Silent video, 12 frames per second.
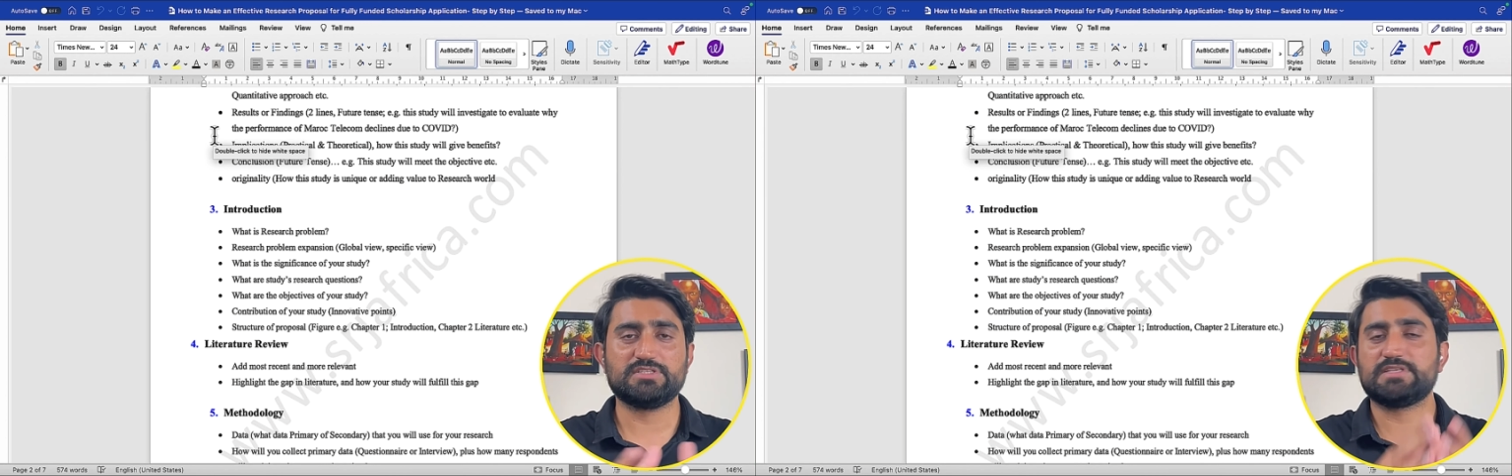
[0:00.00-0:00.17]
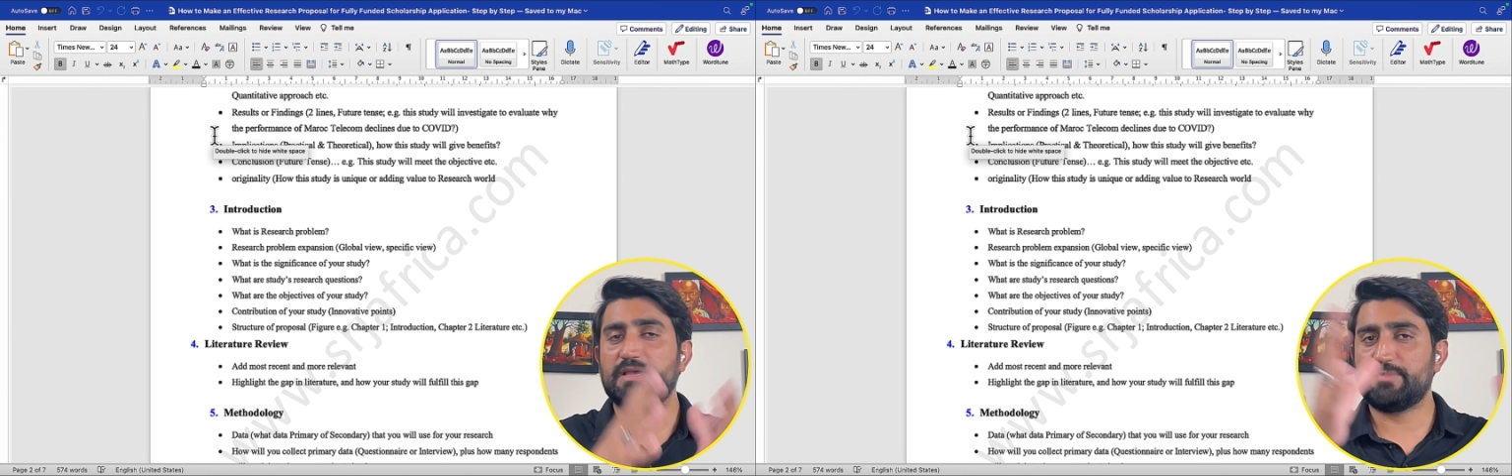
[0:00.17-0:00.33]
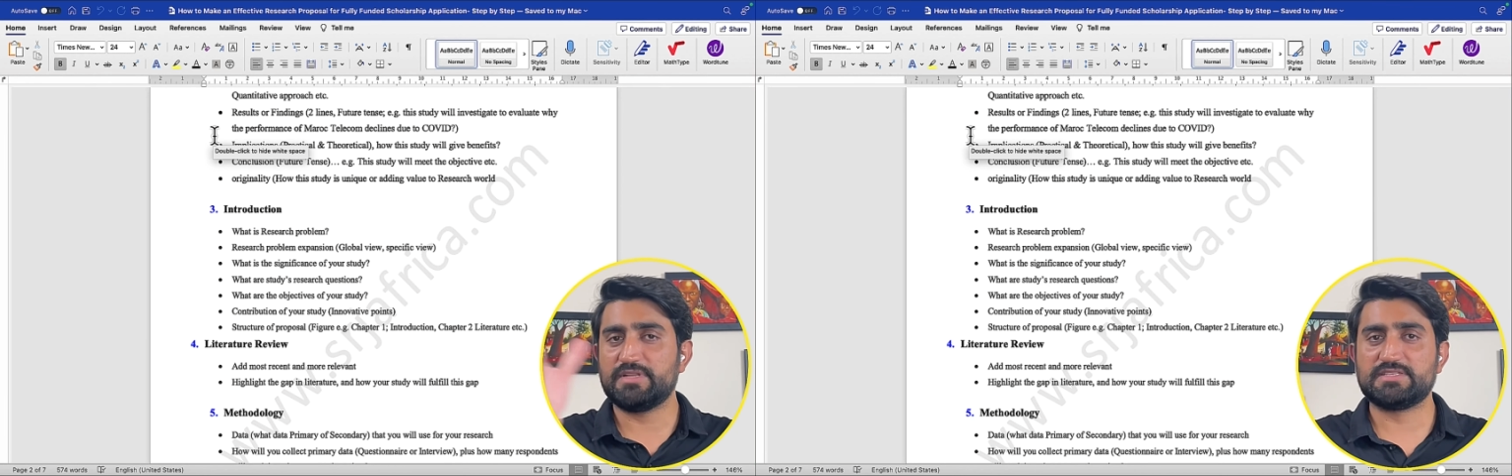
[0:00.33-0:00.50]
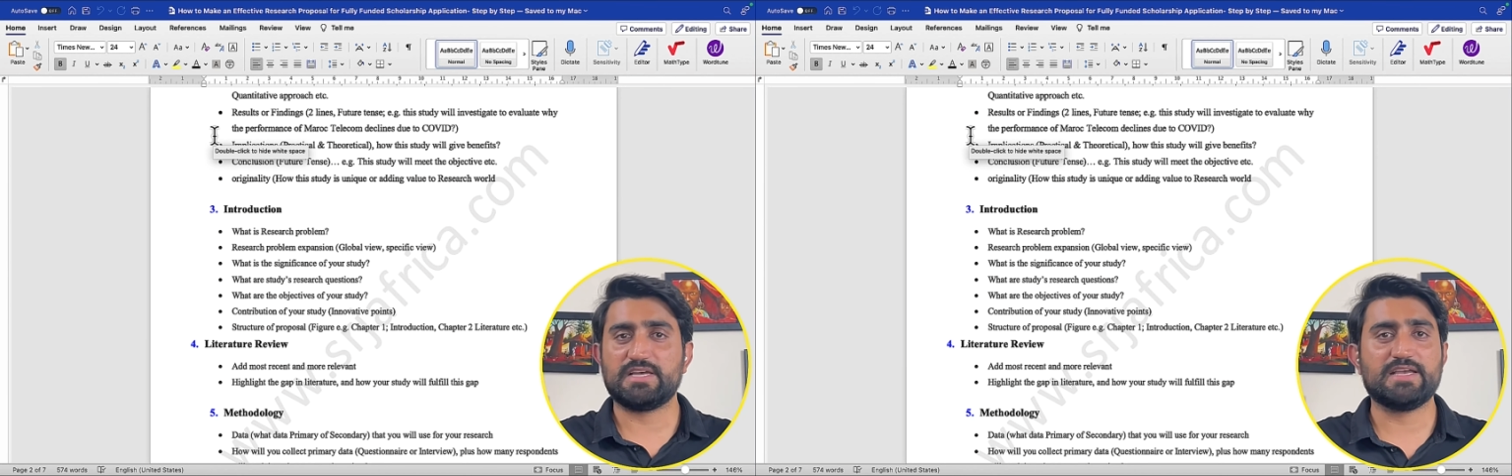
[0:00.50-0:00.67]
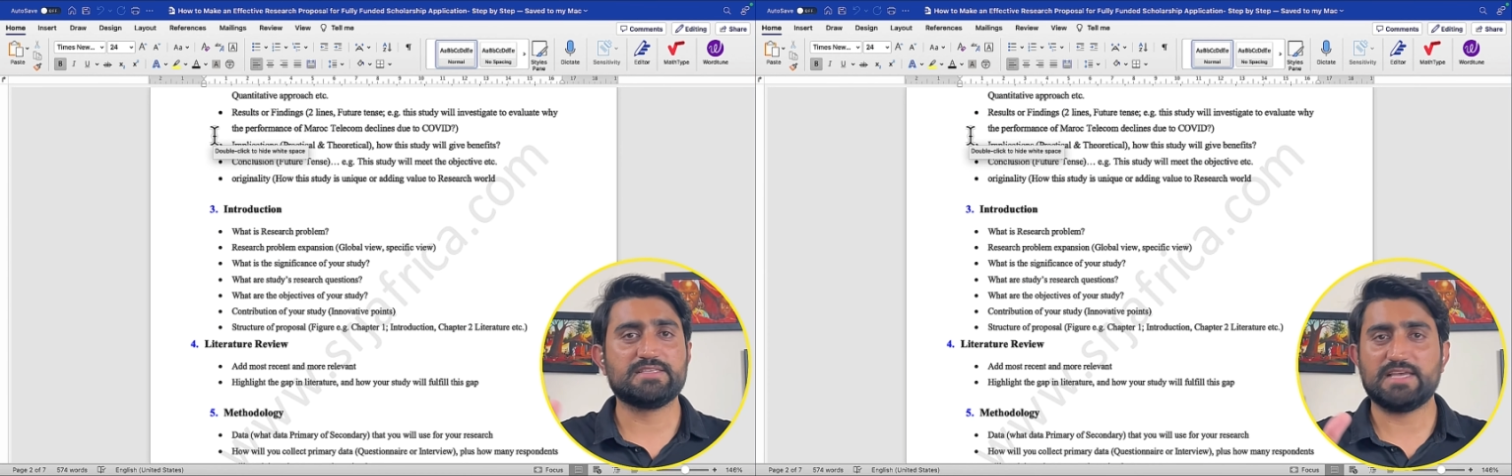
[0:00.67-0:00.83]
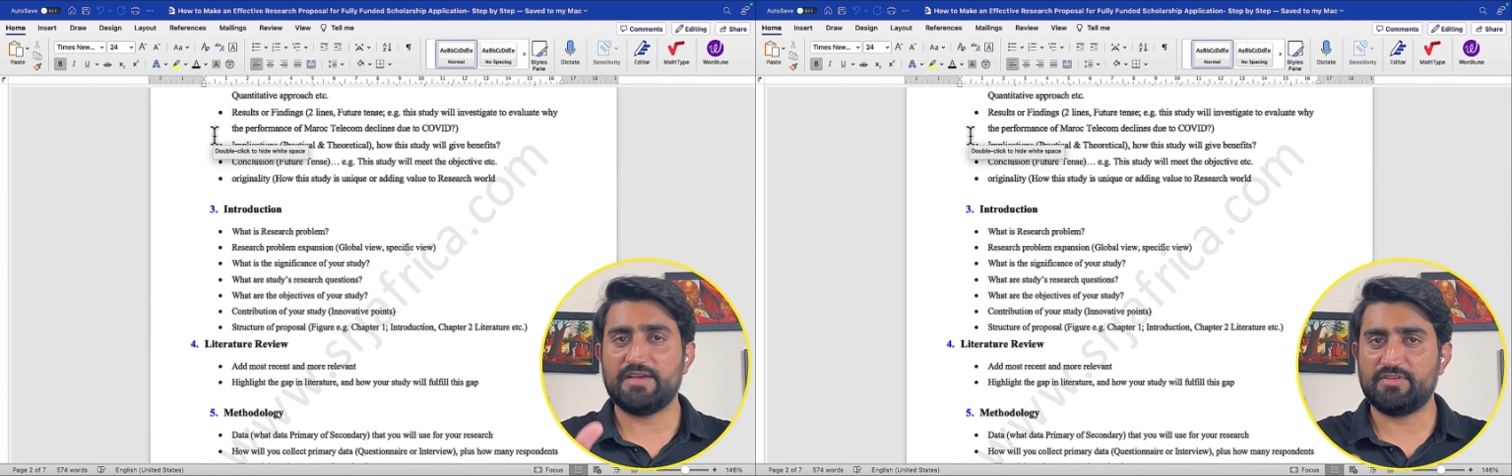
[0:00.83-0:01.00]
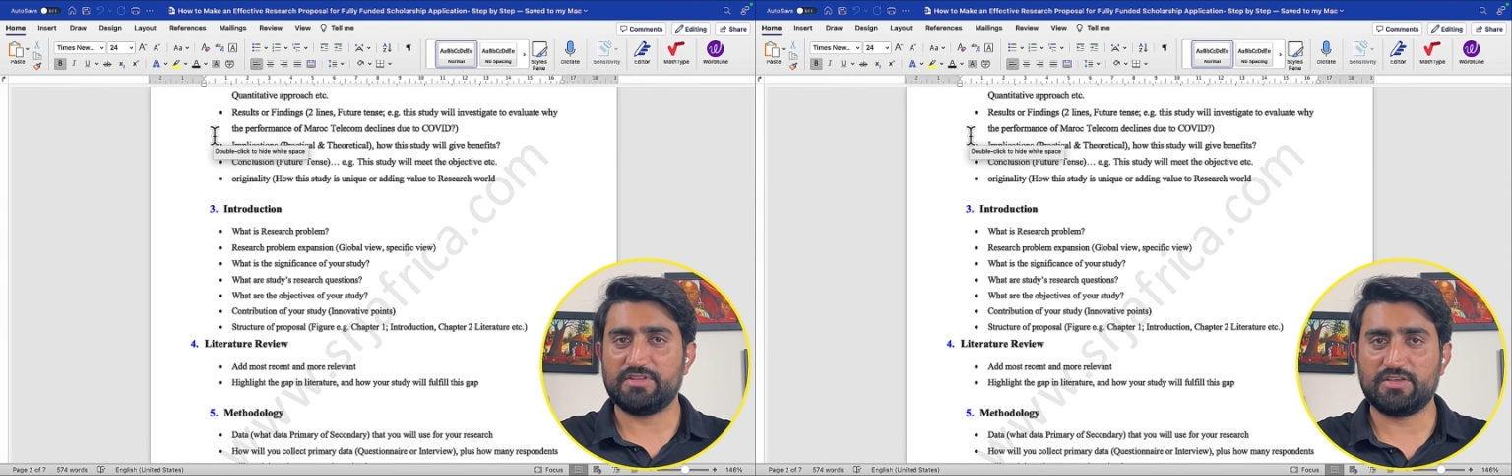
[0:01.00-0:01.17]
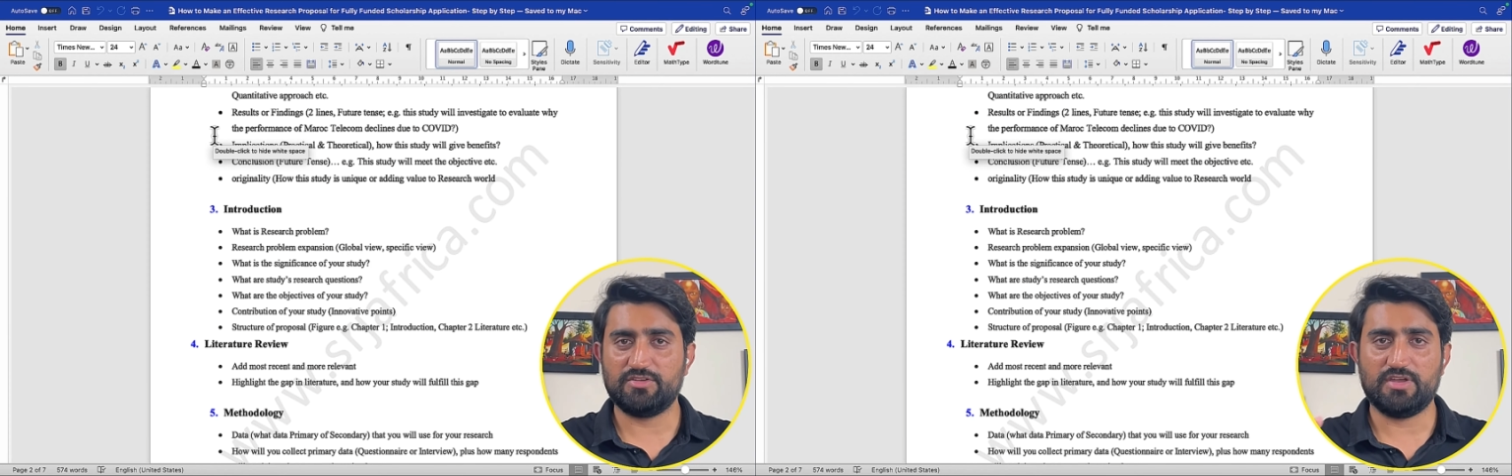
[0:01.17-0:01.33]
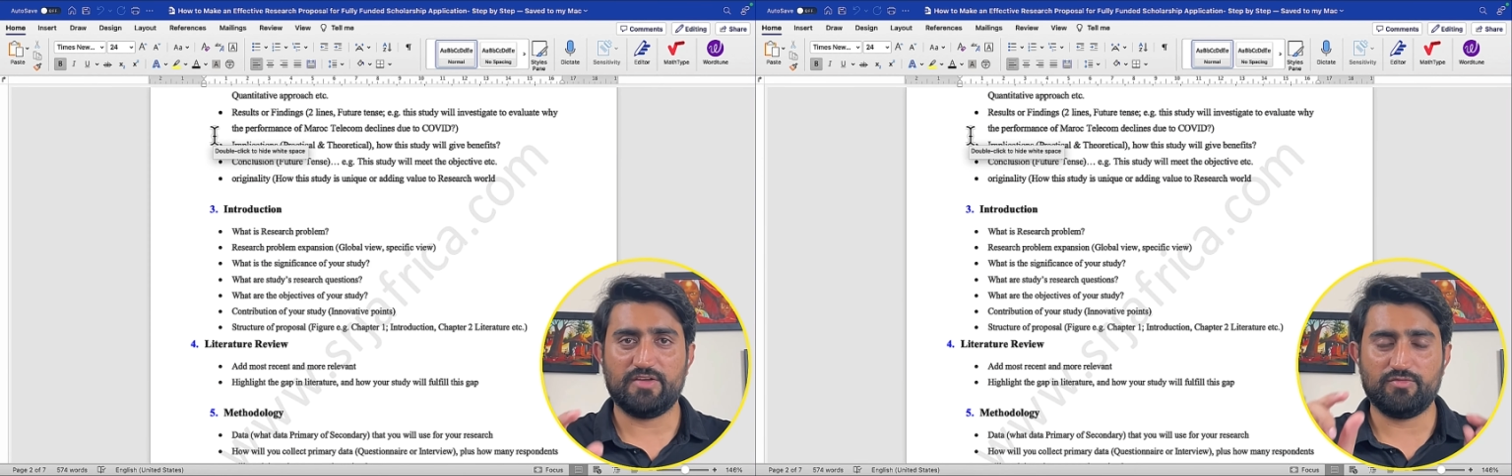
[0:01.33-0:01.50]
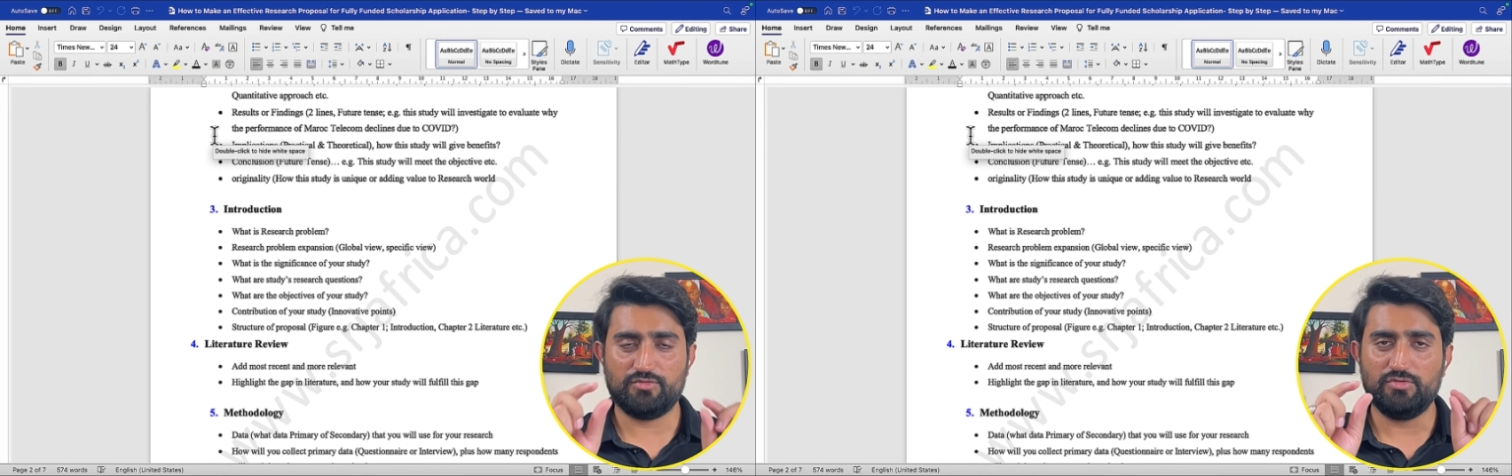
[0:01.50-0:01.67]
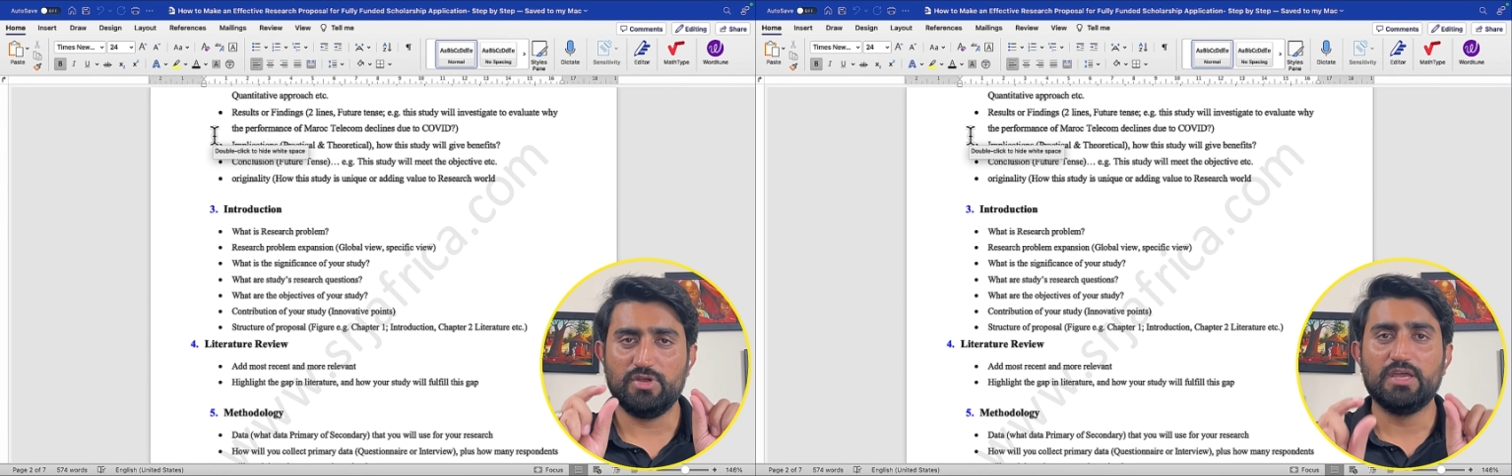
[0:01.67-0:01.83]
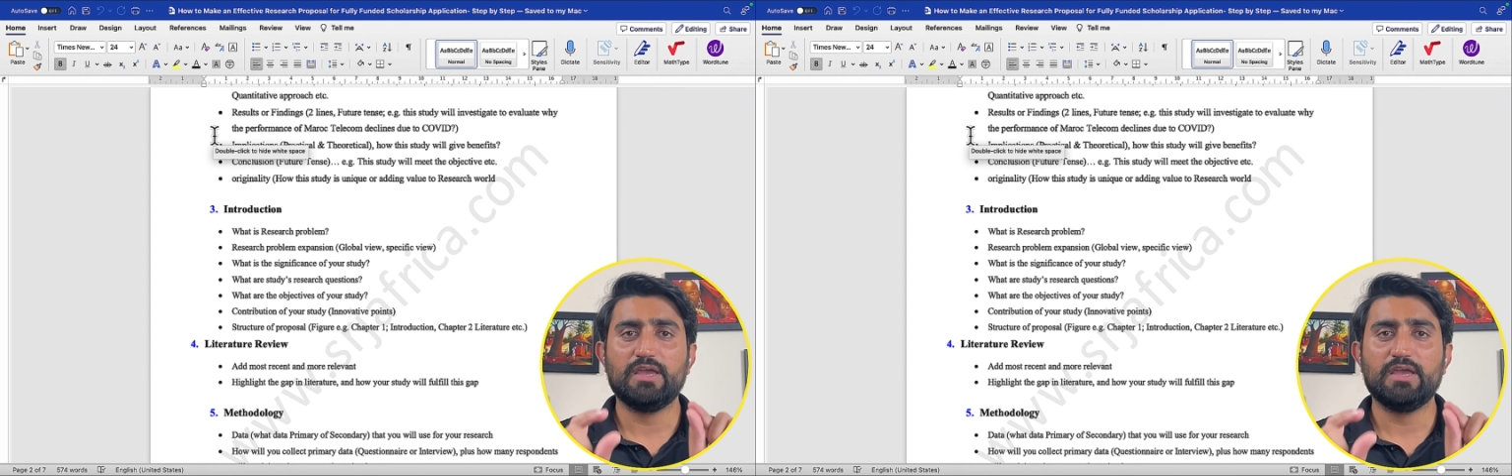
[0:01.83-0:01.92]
sample size, everything you have to